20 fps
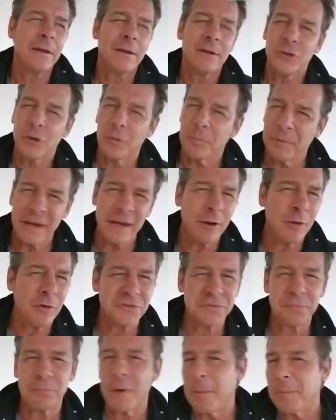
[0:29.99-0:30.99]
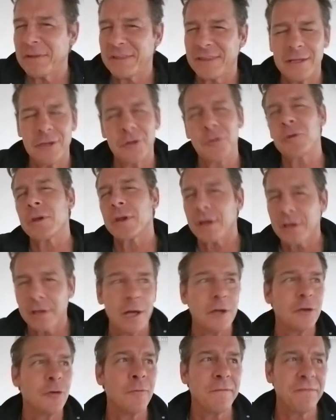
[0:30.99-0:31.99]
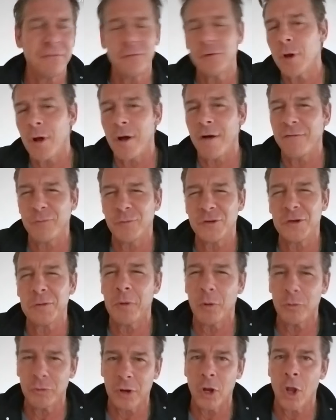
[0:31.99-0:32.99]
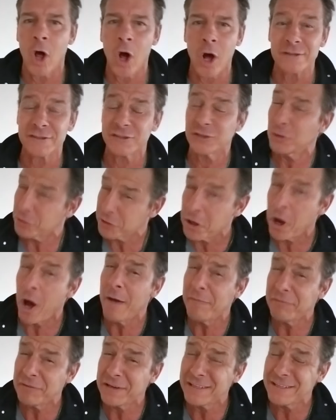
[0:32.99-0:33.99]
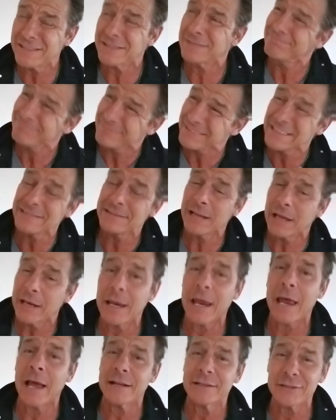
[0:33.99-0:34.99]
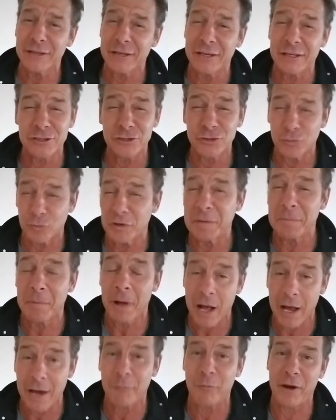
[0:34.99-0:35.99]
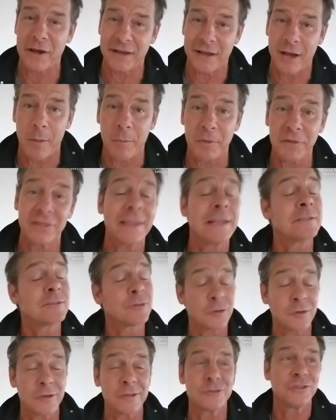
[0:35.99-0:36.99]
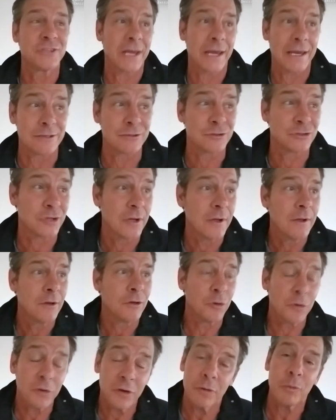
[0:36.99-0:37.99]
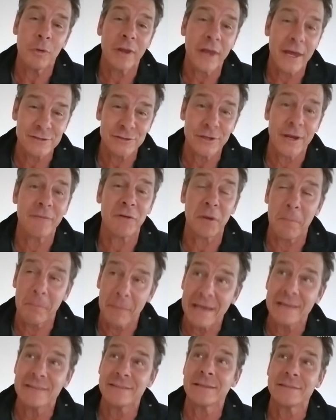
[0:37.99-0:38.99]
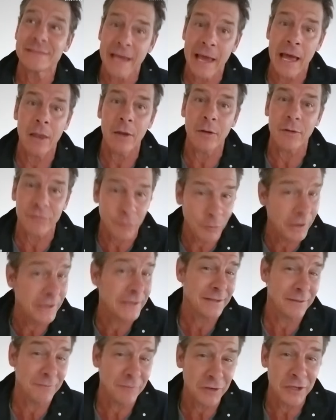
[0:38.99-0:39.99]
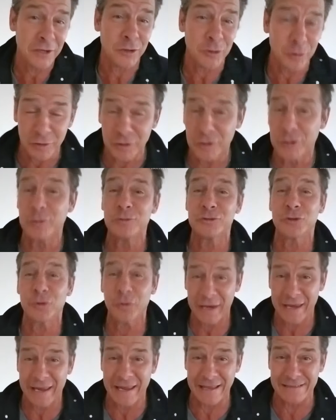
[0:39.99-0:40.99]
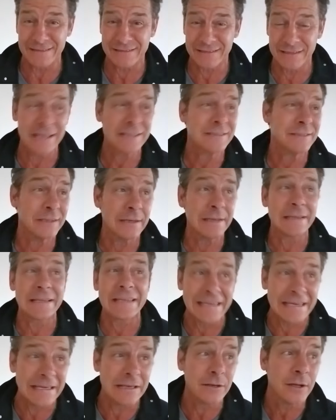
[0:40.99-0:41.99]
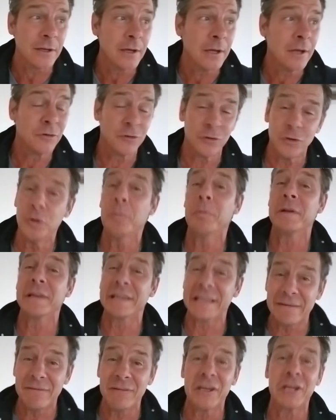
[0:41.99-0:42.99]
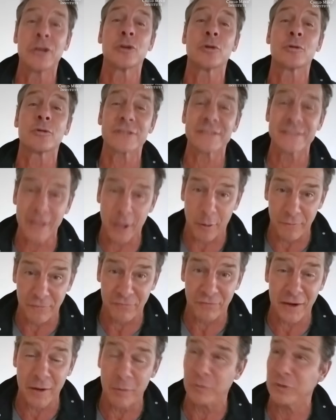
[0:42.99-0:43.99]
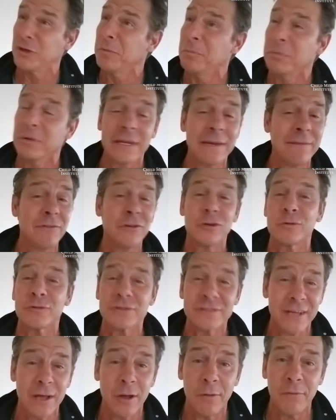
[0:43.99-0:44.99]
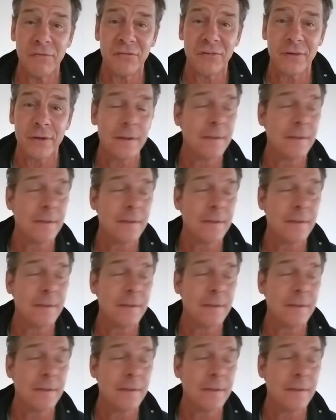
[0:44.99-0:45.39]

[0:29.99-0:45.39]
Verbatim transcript: your parents probably think you're gonna cut your foot off when you mow the lawn. So your confidence is not actually an extreme high right now, but things are gonna change. You're gonna realize you have an amazing talent of creativity and you can use your hands. And that's gonna lead to you believing in yourself. And when you believe in yourself,